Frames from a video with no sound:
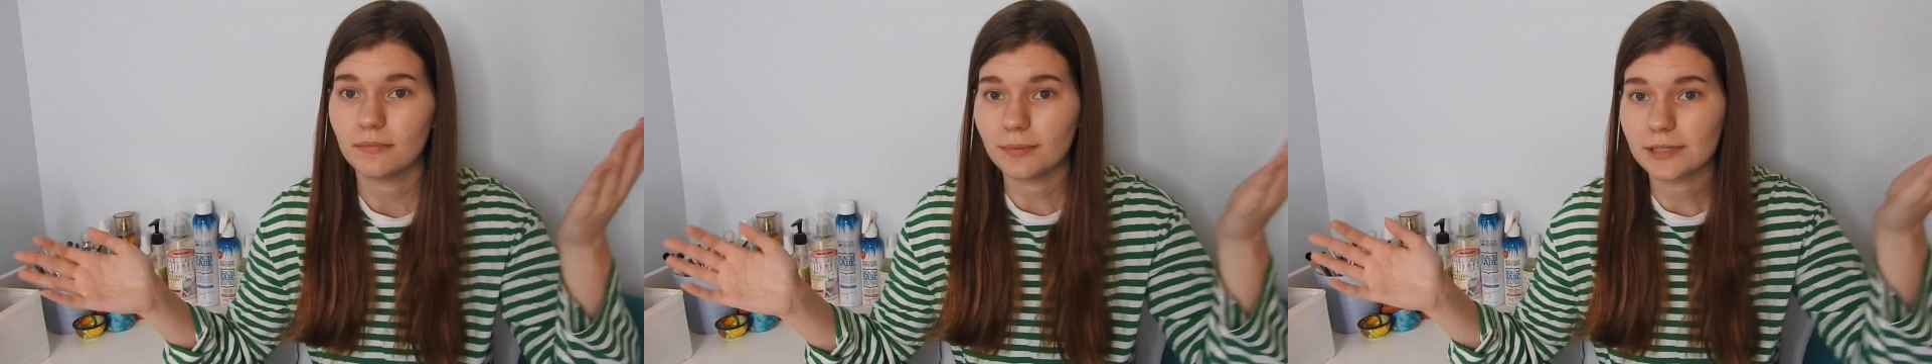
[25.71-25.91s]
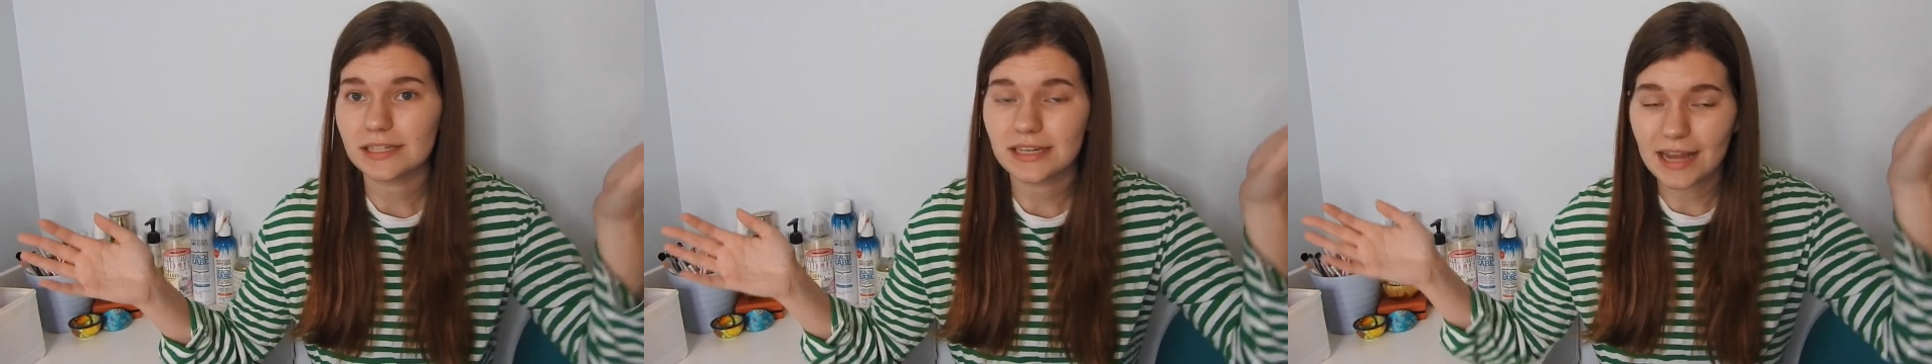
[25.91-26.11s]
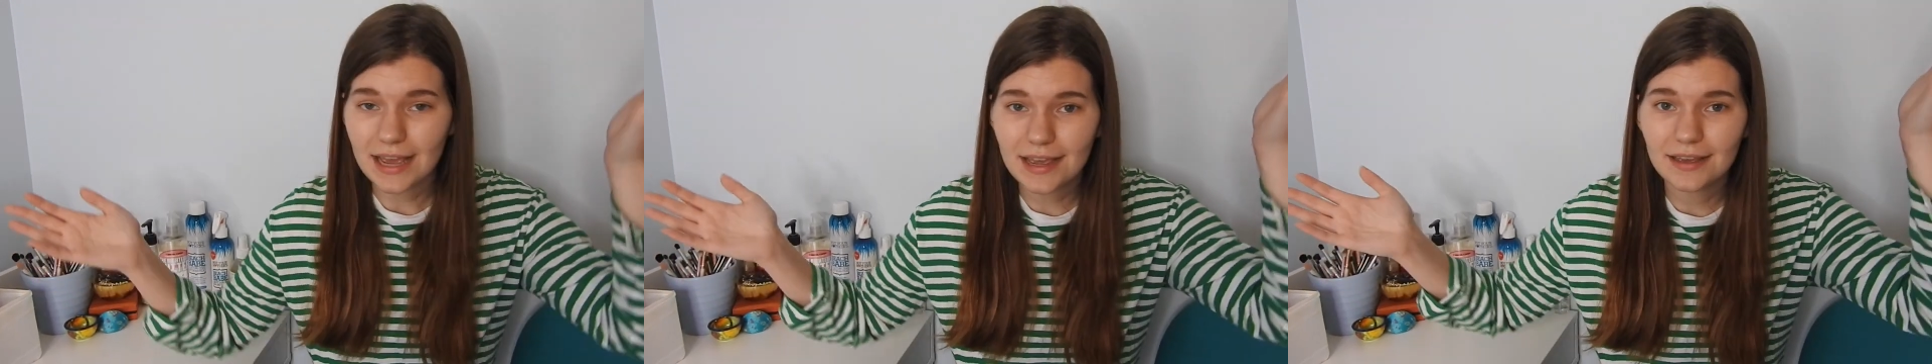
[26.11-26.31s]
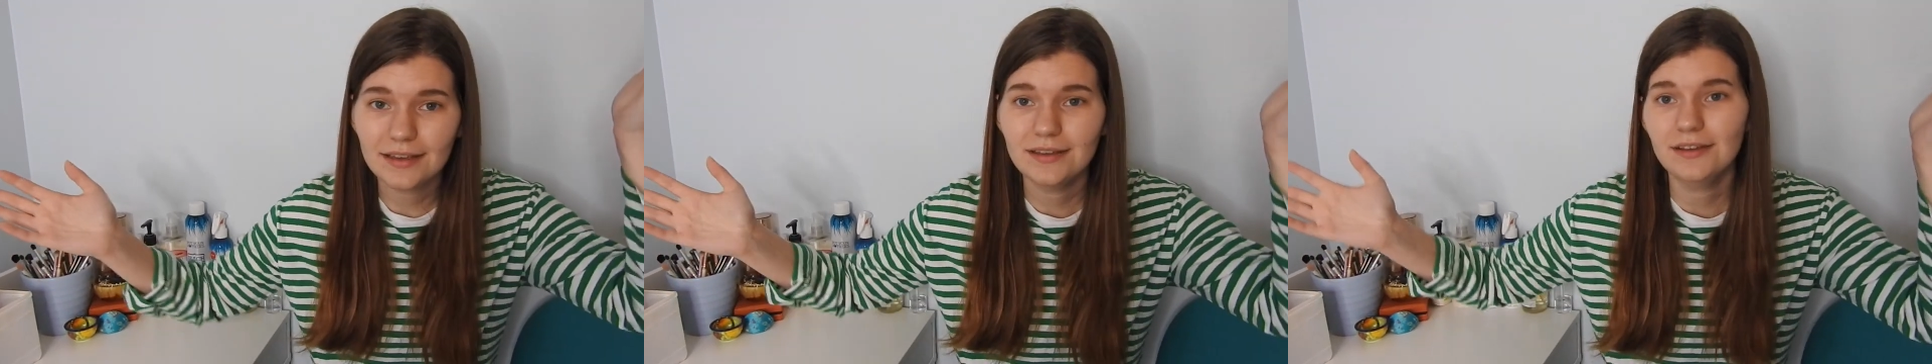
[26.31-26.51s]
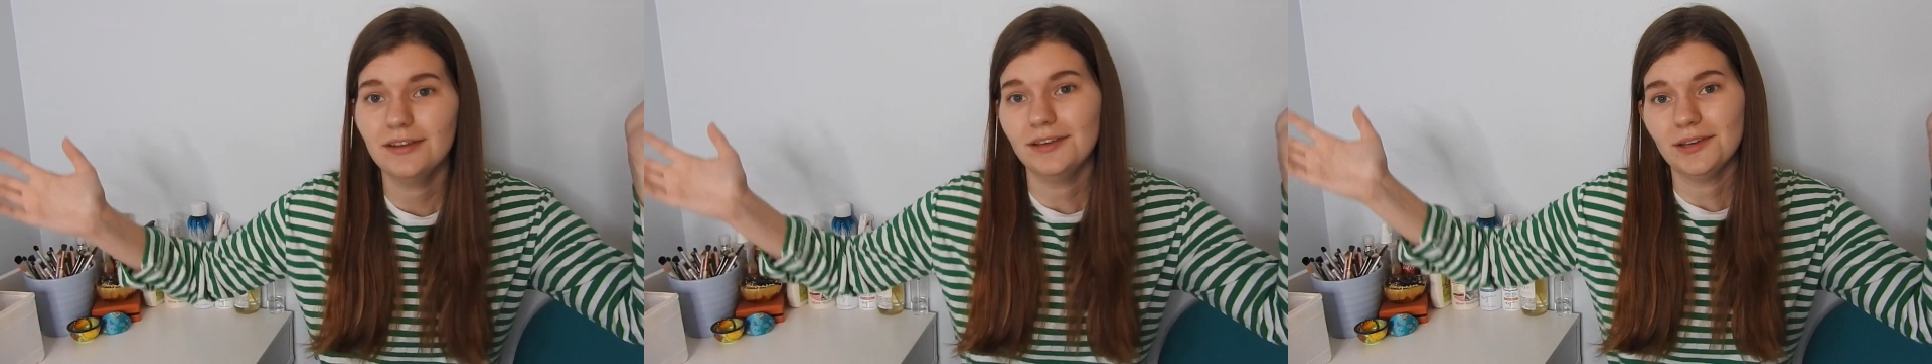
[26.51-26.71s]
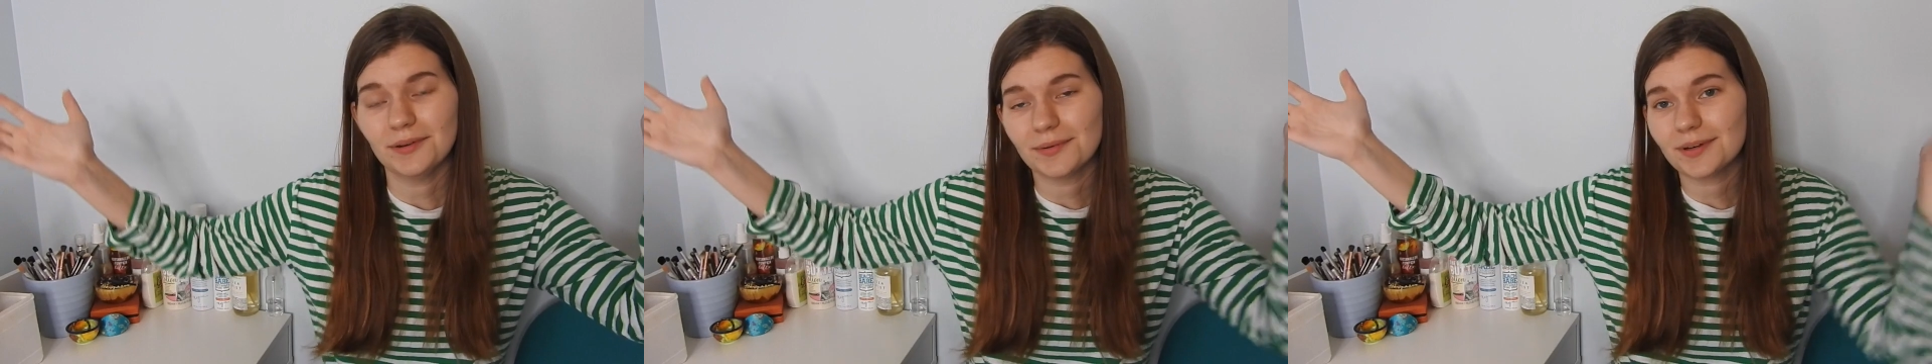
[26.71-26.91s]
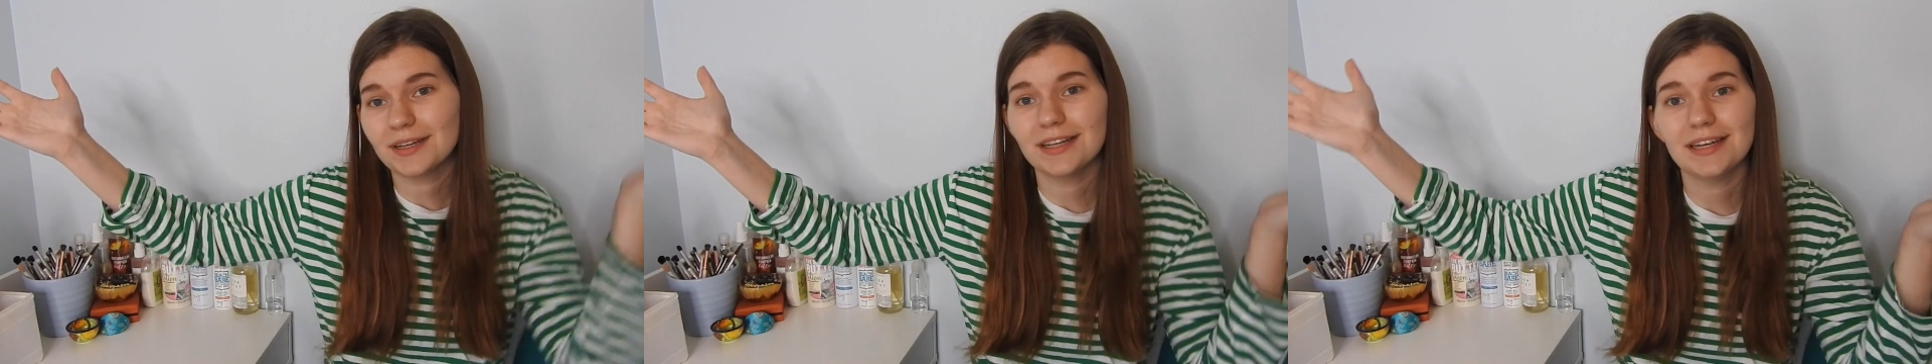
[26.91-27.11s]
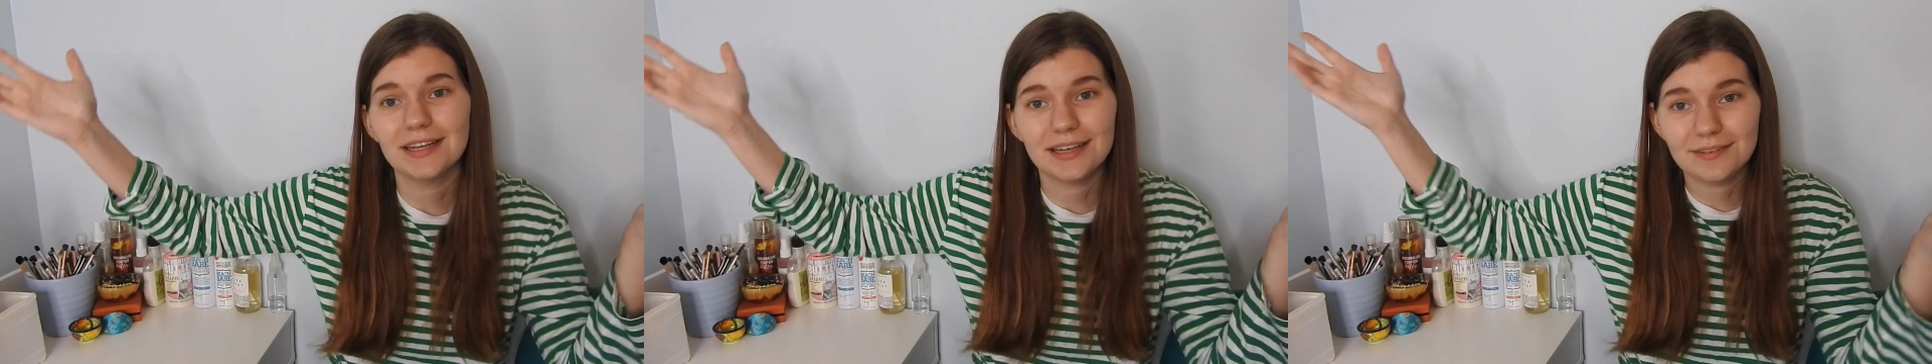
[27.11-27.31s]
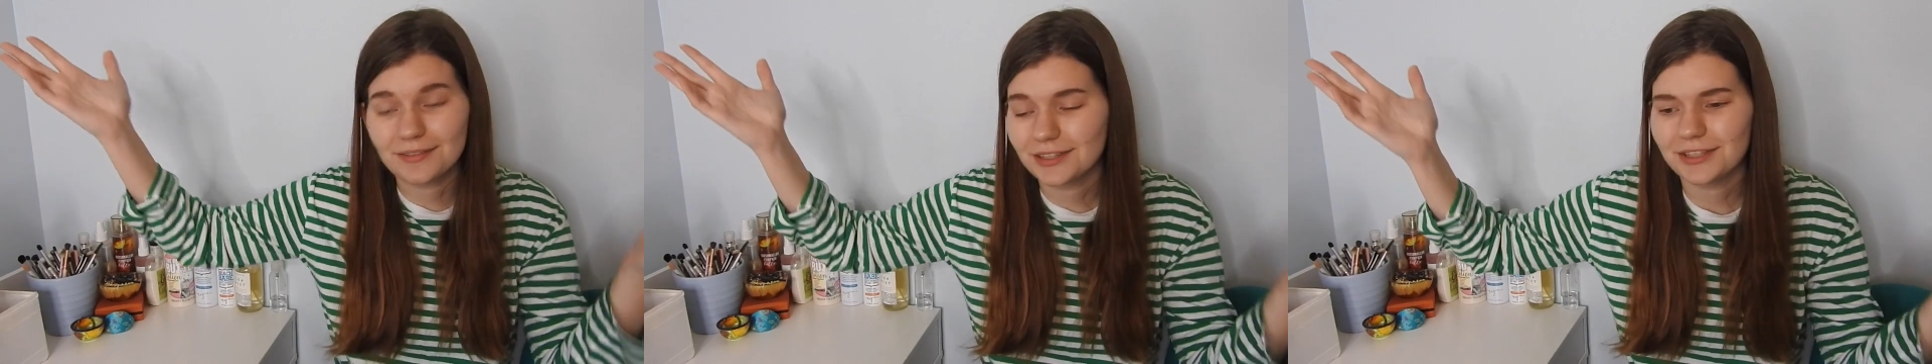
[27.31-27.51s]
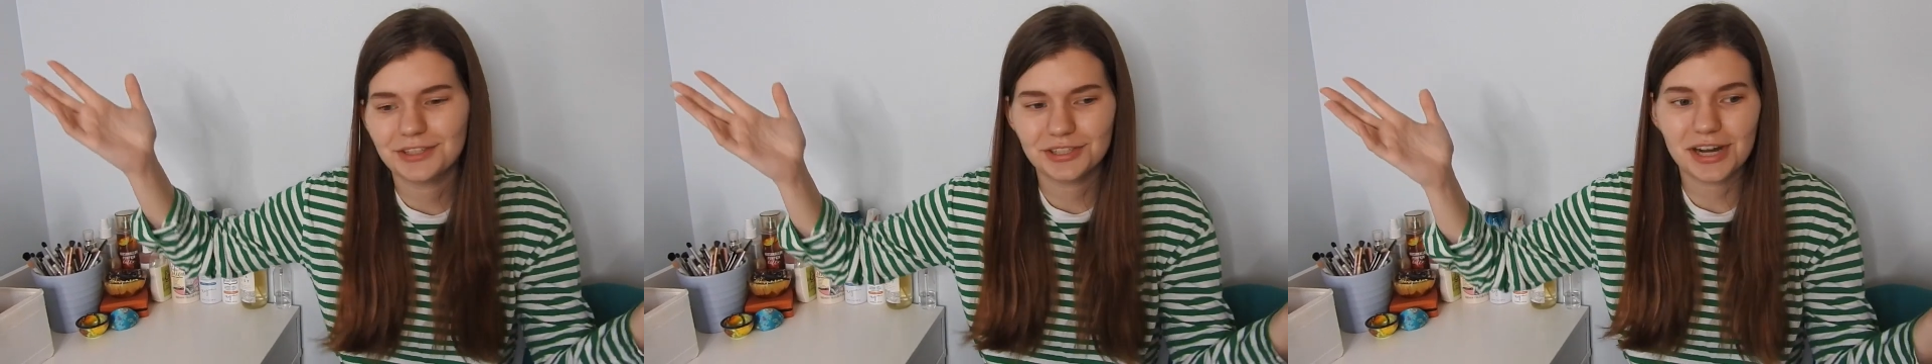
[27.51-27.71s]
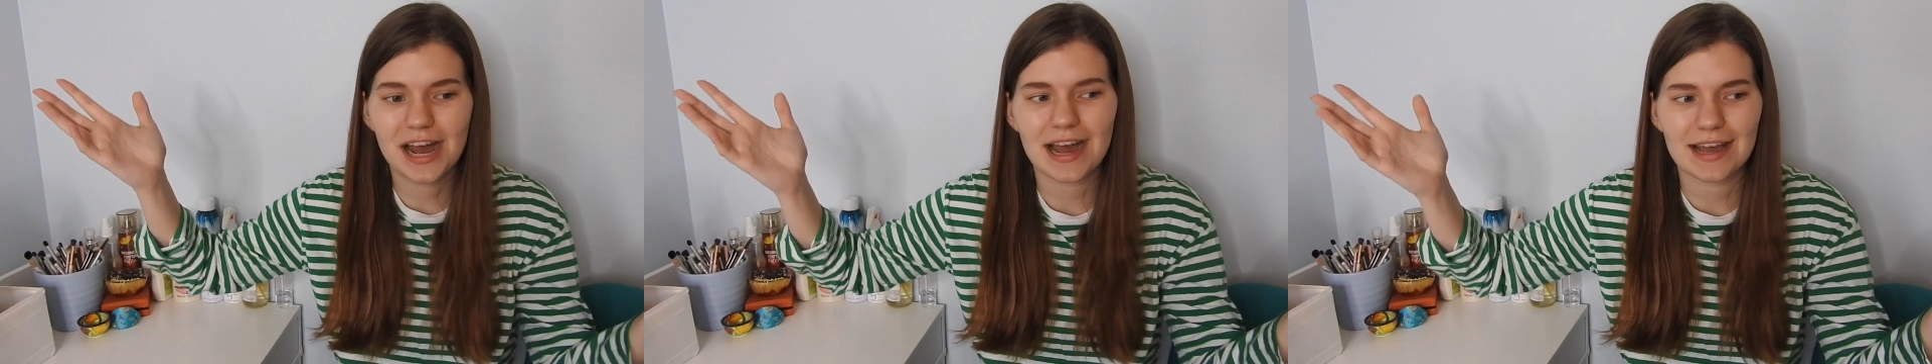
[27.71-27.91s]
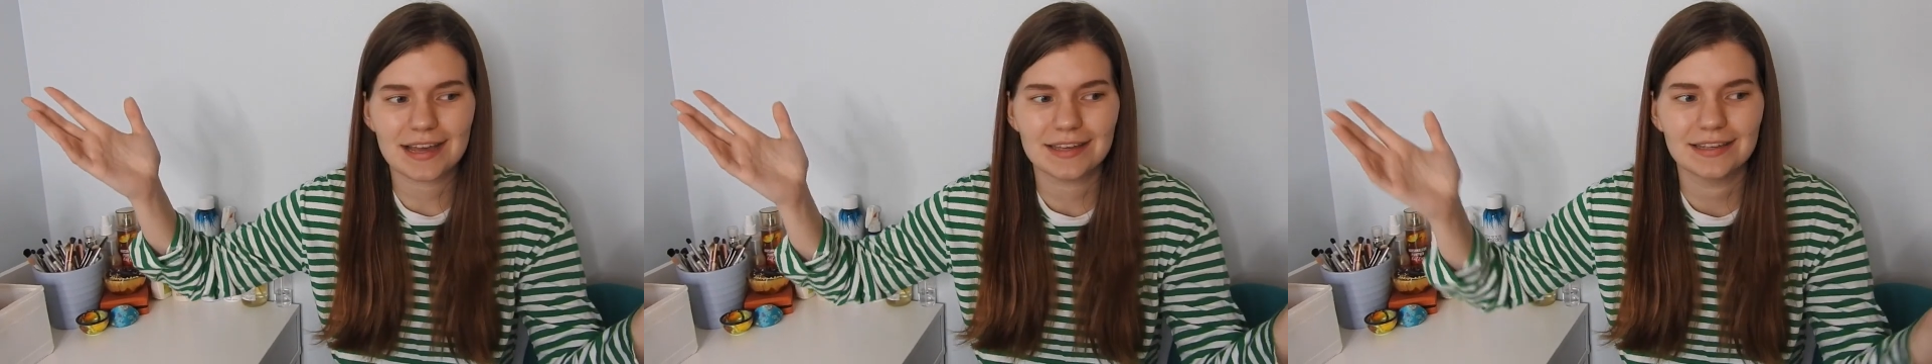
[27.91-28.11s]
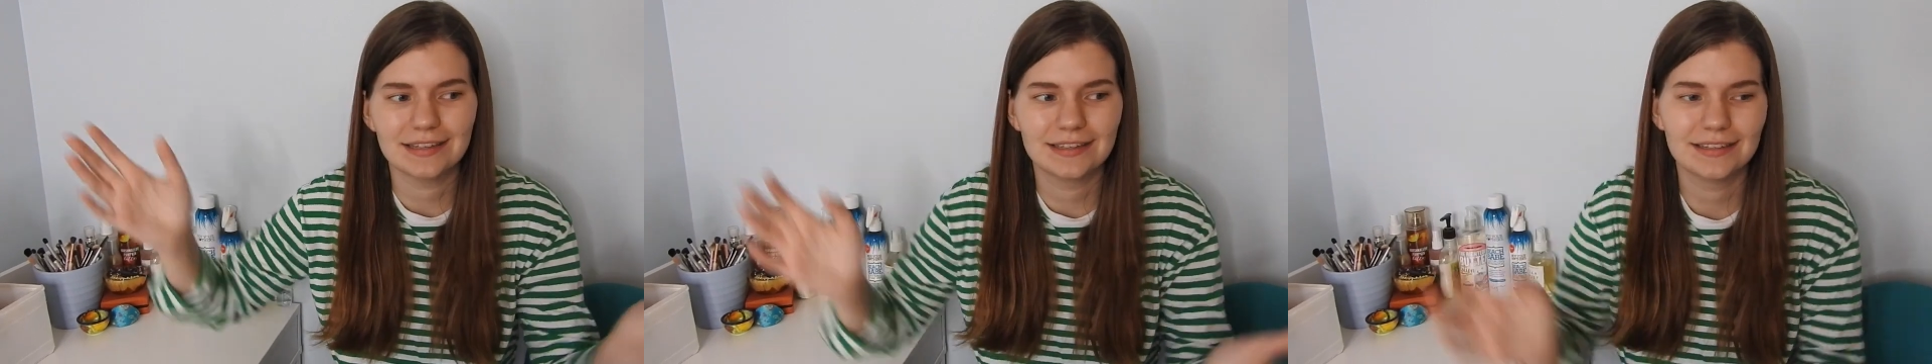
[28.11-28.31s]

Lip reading: But today, we're going to give it a try.